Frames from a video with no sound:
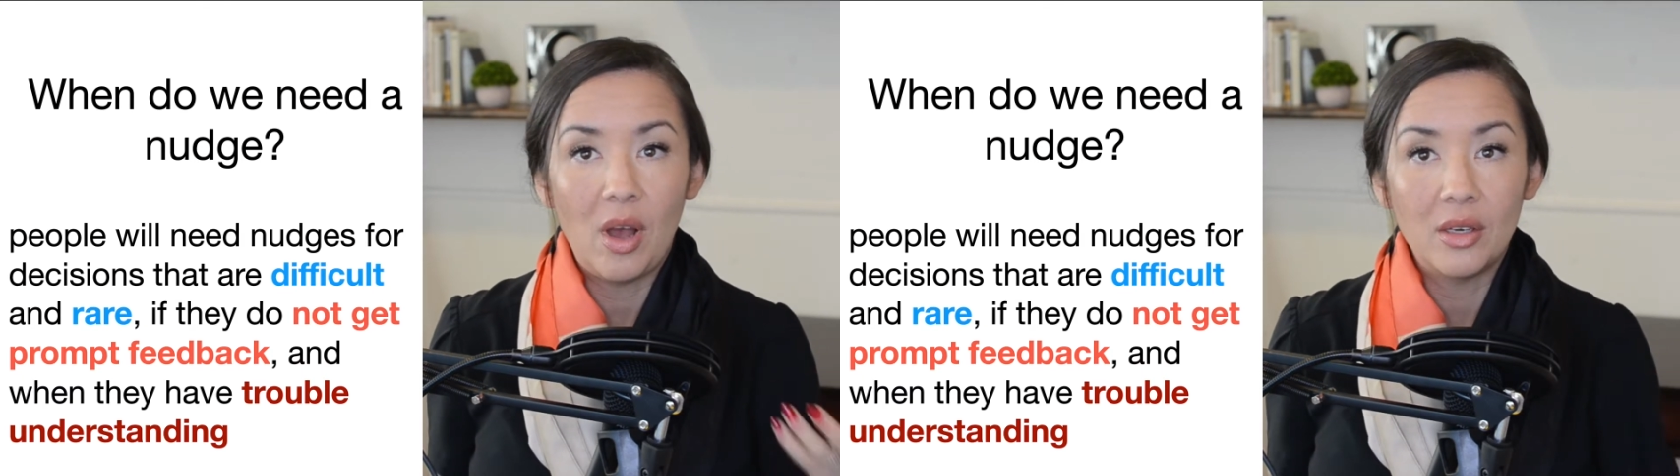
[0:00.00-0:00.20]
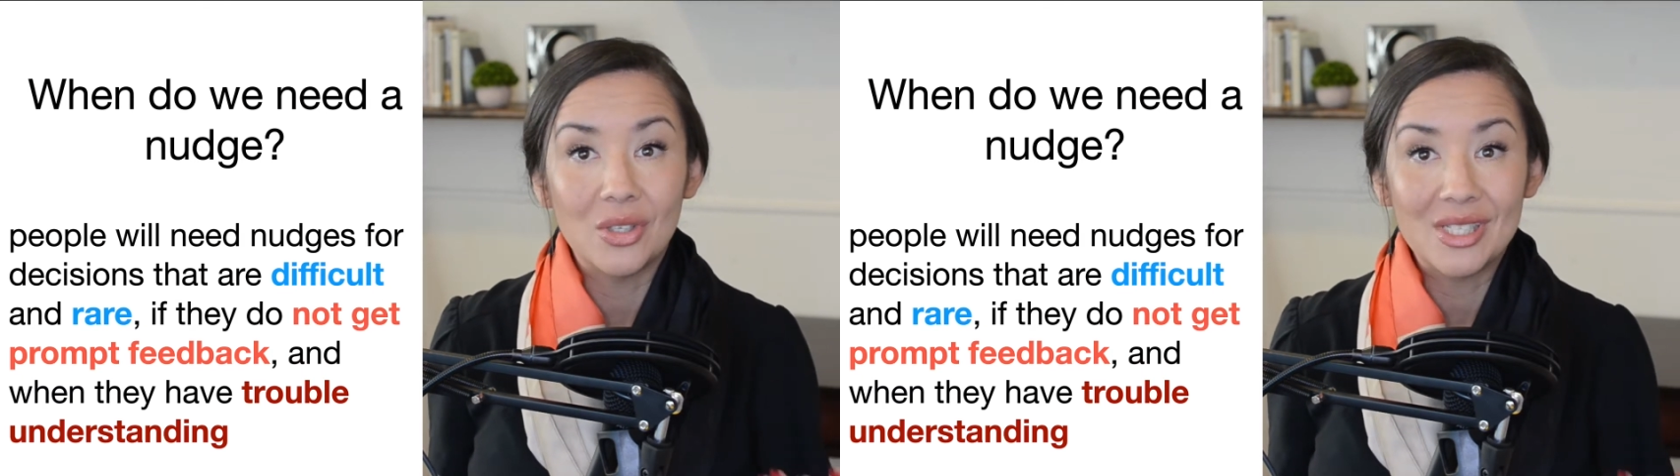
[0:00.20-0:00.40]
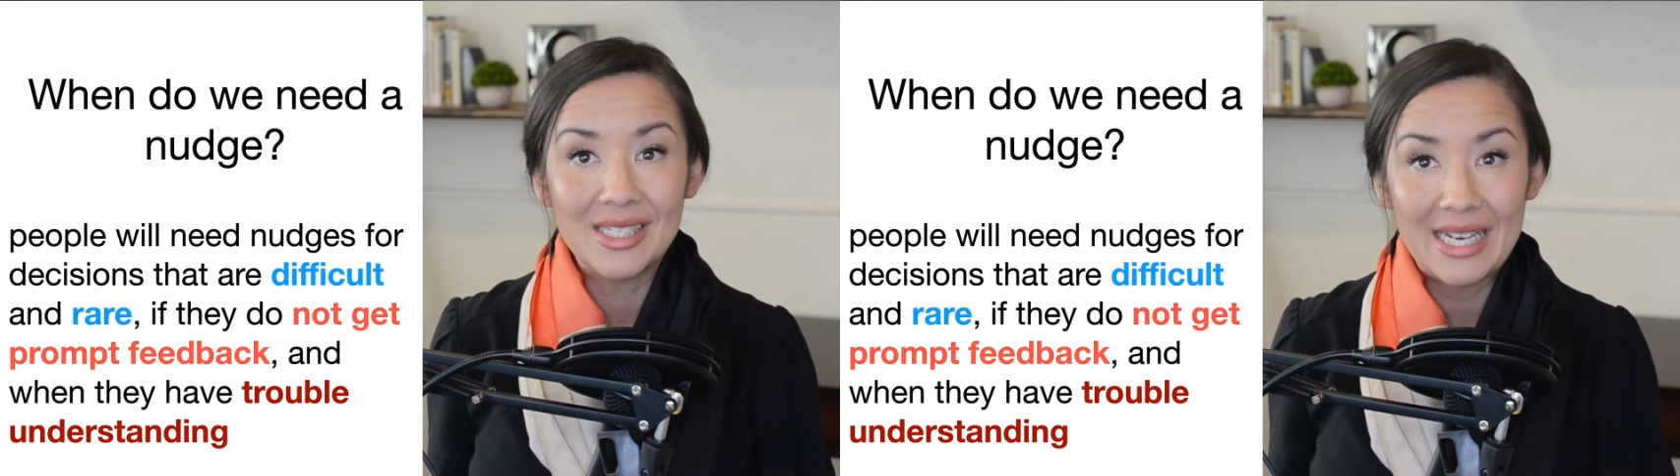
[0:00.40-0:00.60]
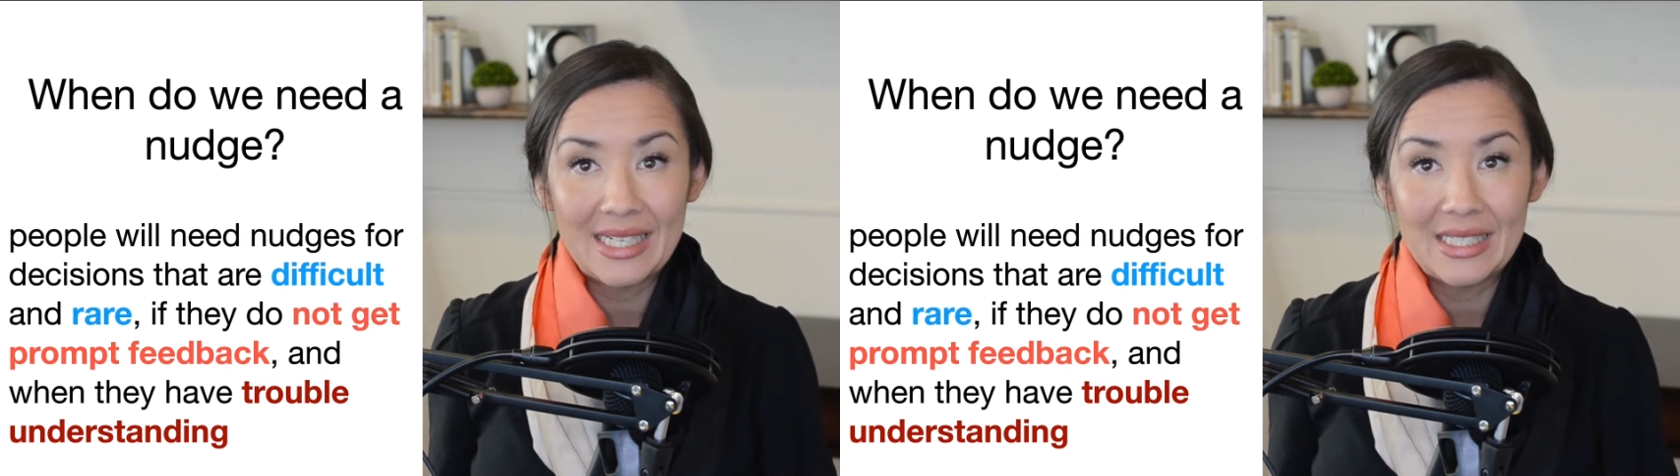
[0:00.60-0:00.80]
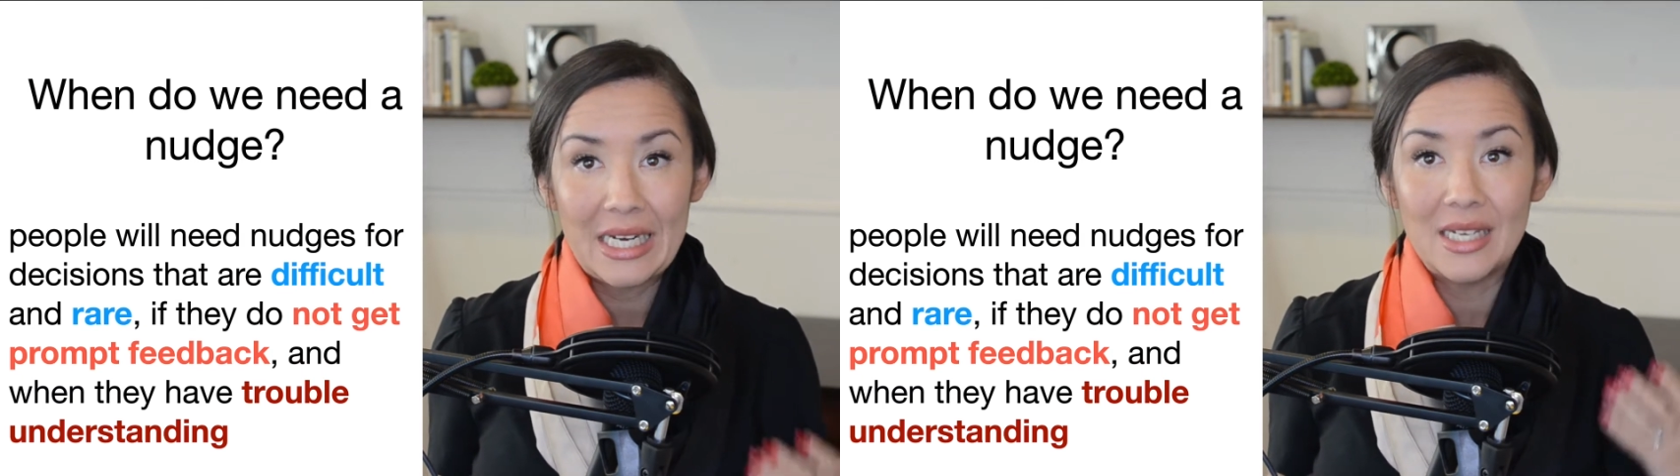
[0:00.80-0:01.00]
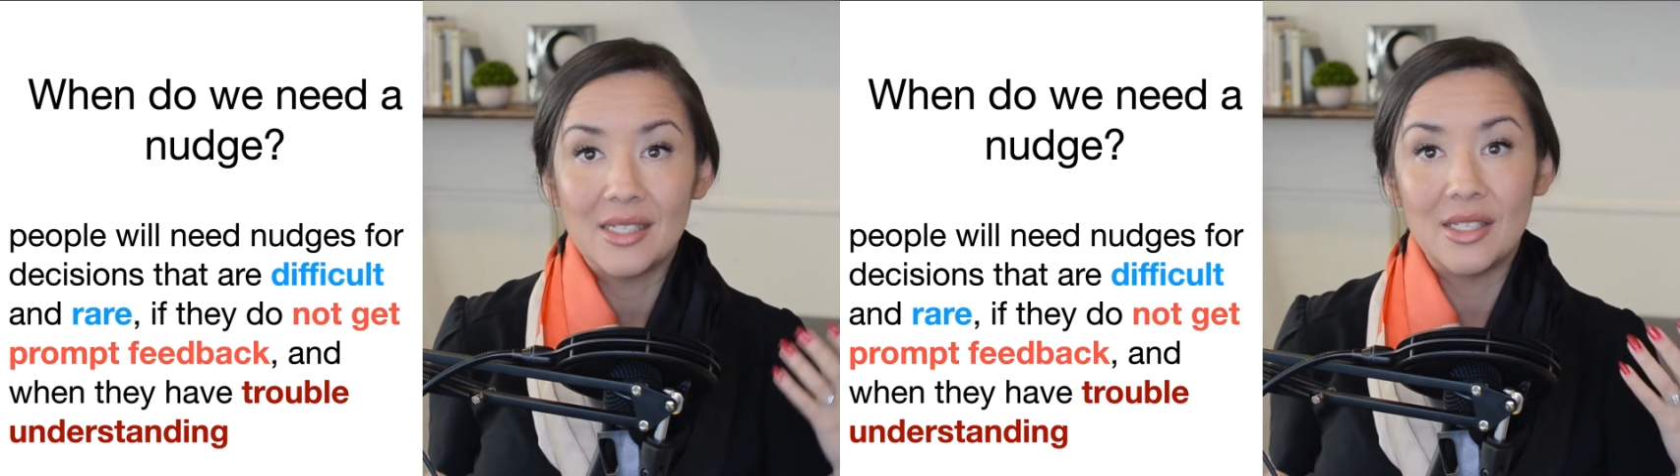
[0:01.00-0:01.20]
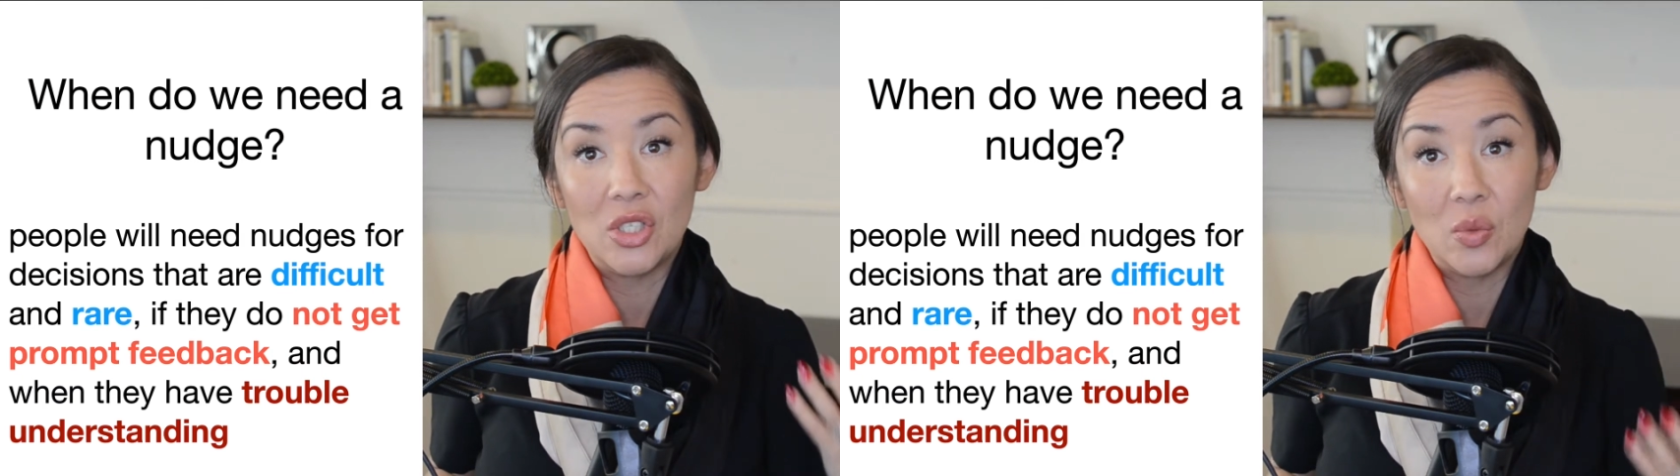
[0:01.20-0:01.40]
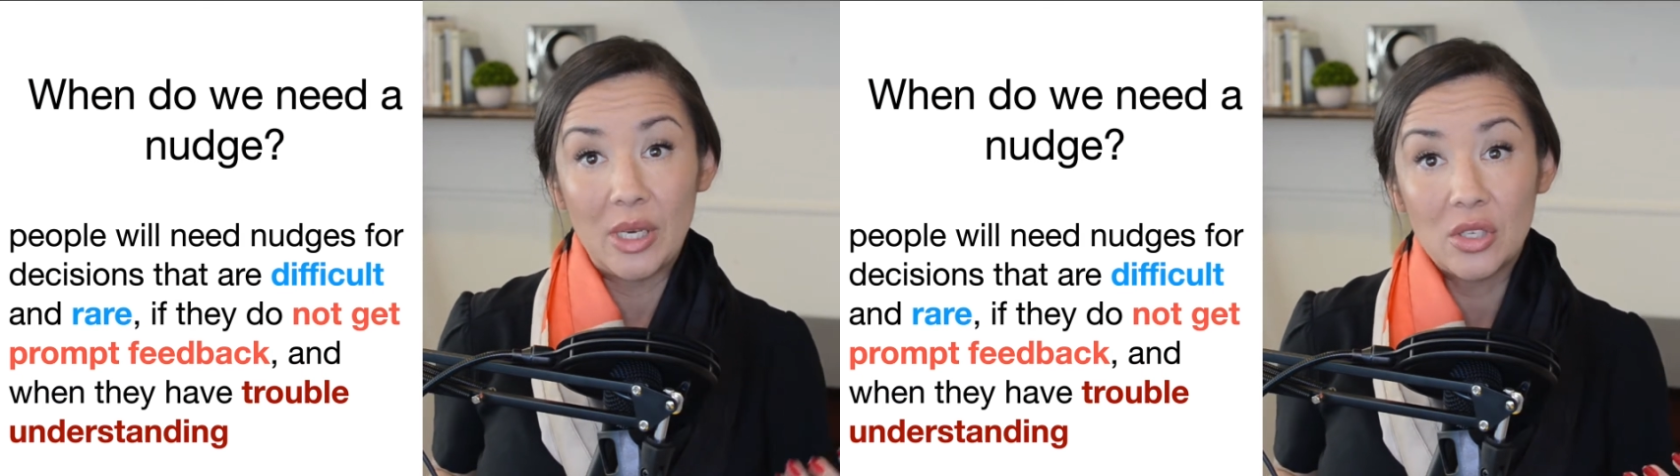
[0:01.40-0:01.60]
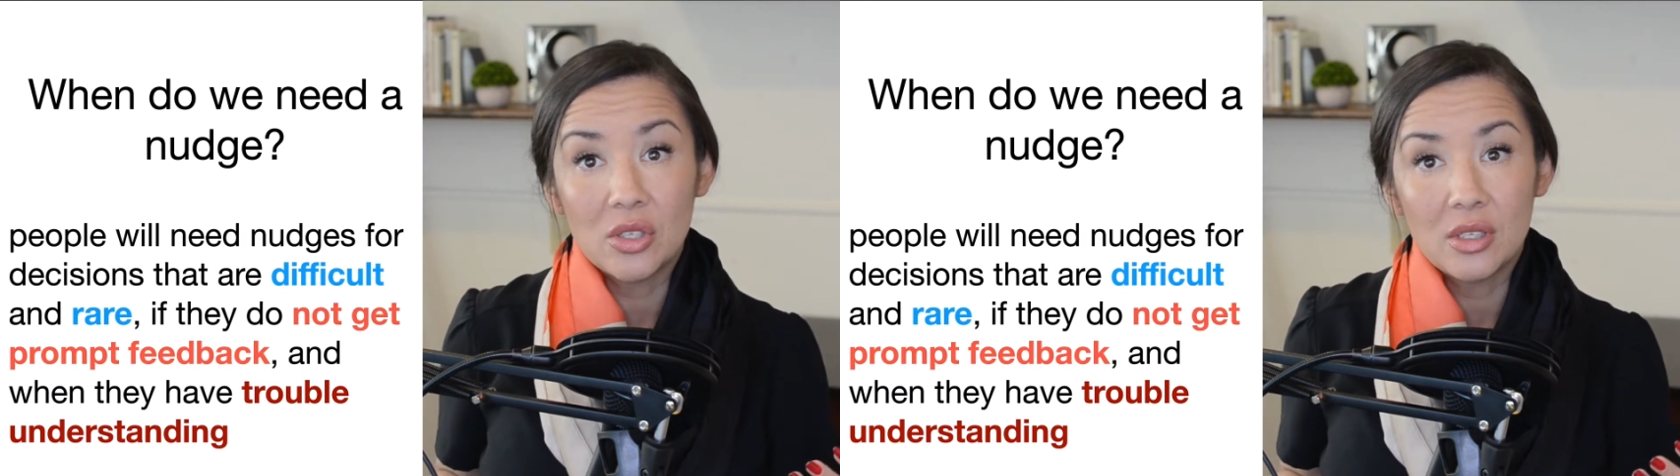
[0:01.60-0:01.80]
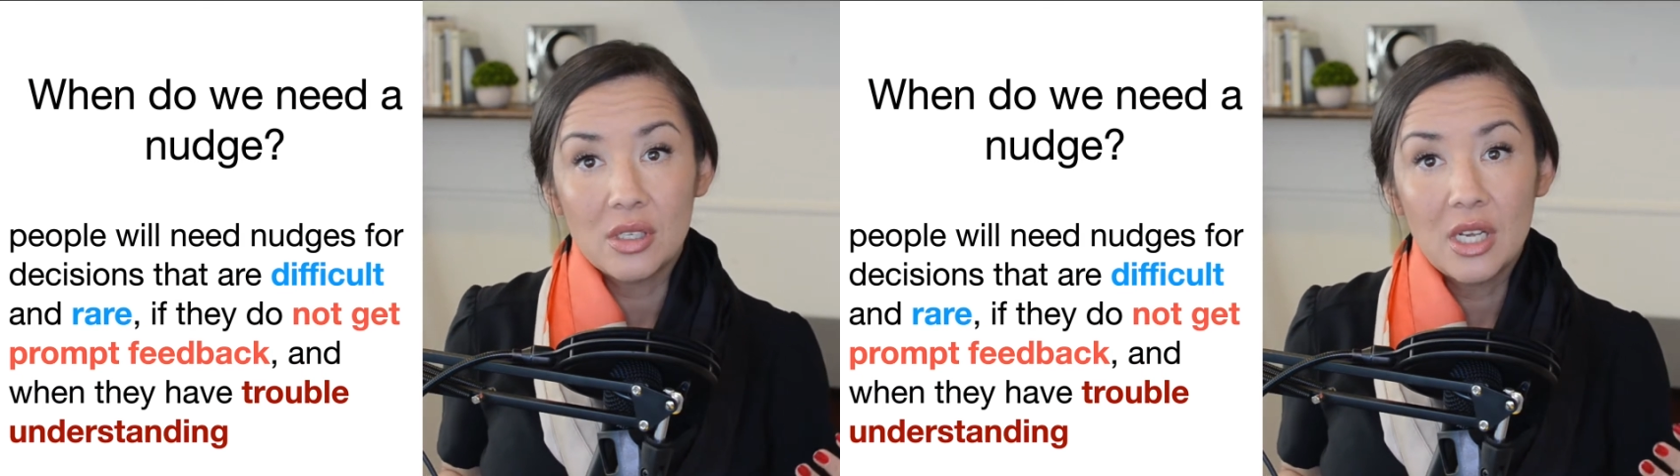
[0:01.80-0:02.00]
understanding a
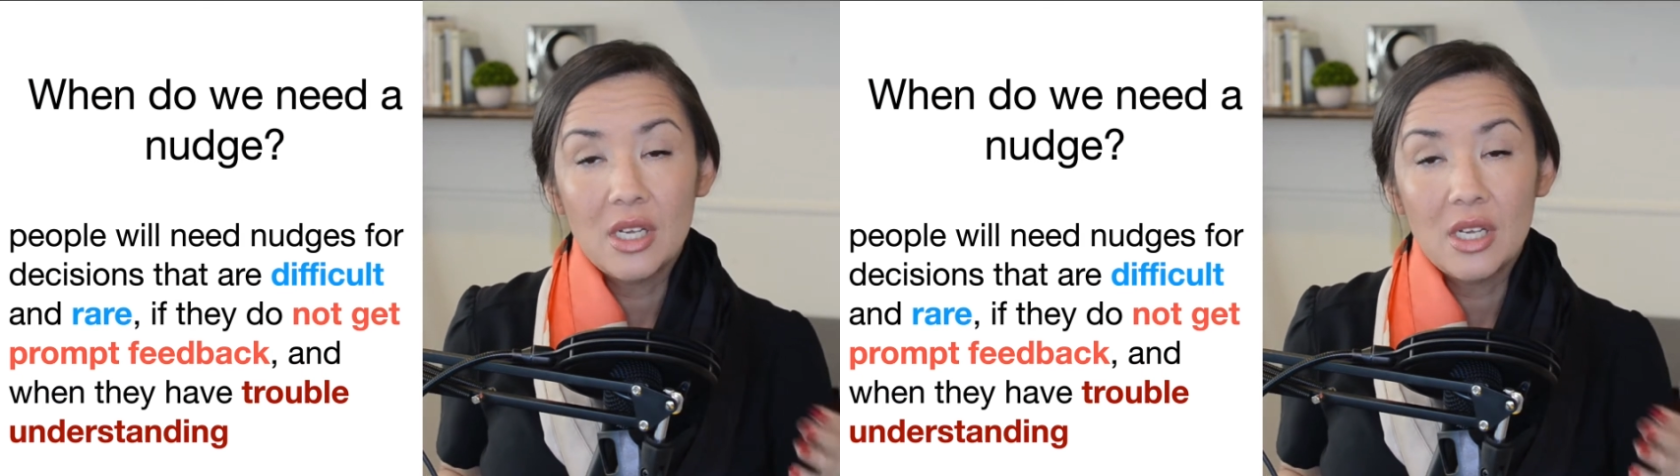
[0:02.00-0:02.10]
situation.